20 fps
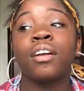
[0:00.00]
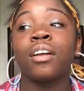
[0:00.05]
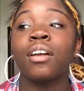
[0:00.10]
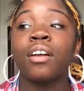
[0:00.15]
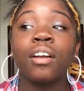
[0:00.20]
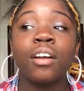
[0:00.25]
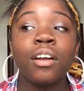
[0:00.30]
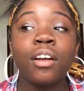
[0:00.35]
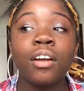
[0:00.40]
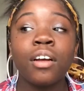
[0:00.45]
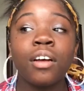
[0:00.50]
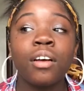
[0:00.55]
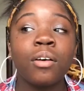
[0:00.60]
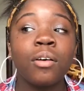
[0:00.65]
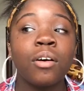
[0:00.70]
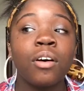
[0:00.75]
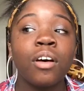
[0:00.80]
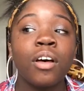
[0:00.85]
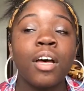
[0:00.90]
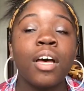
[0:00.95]

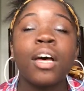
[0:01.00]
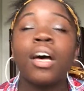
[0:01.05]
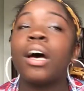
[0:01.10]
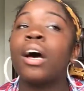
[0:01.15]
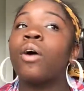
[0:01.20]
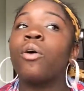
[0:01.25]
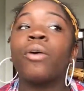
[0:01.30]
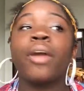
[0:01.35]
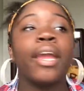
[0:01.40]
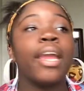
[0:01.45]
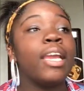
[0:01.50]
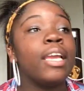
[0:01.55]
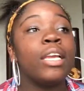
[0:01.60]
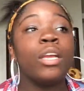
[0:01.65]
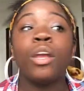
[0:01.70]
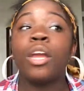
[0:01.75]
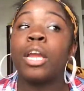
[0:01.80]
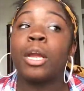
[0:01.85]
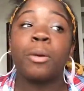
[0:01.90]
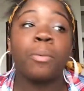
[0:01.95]
girl, okay,
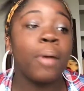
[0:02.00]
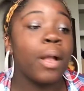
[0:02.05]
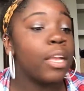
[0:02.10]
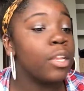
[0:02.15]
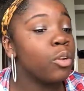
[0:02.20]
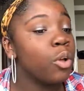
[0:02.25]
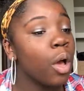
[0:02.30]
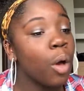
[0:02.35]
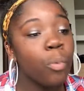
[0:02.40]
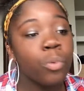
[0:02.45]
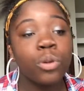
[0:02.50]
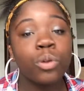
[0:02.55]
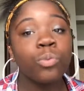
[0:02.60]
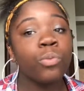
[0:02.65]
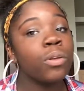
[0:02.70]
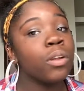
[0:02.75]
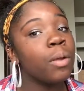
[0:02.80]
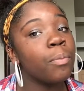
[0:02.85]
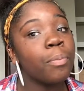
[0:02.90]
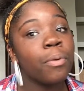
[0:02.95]
everybody know I wanna
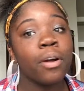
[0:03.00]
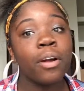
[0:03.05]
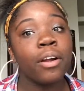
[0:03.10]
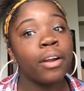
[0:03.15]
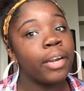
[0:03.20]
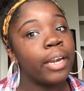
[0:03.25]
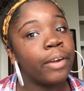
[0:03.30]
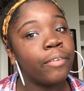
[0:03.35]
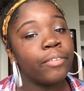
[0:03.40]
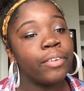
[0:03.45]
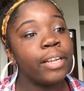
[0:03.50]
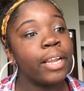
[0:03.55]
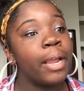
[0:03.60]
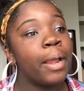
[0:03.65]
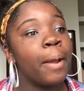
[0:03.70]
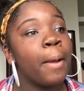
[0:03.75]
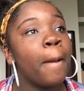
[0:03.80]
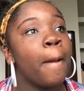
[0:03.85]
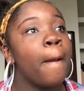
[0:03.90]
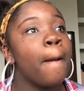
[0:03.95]
run up on her and
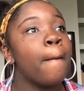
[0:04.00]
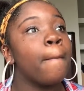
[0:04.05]
everything.